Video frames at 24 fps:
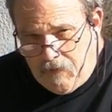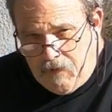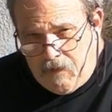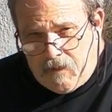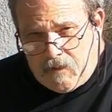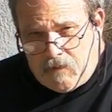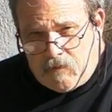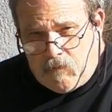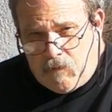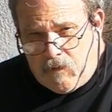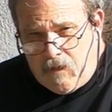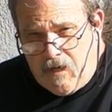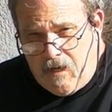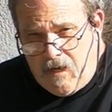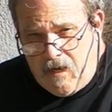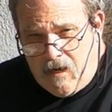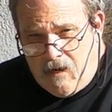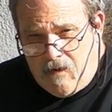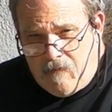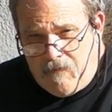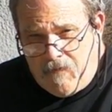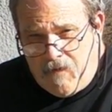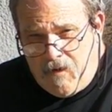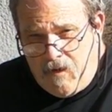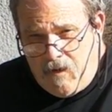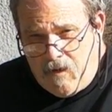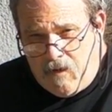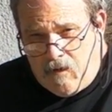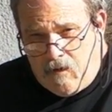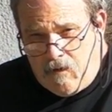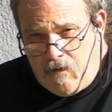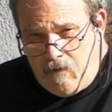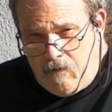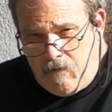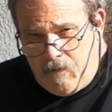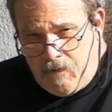this, what I have
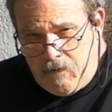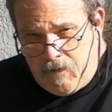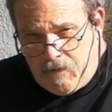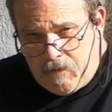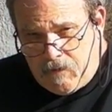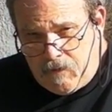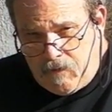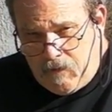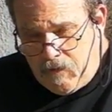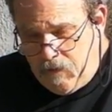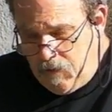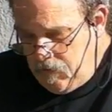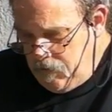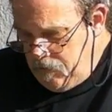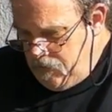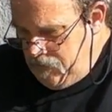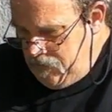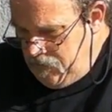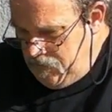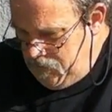here, is a little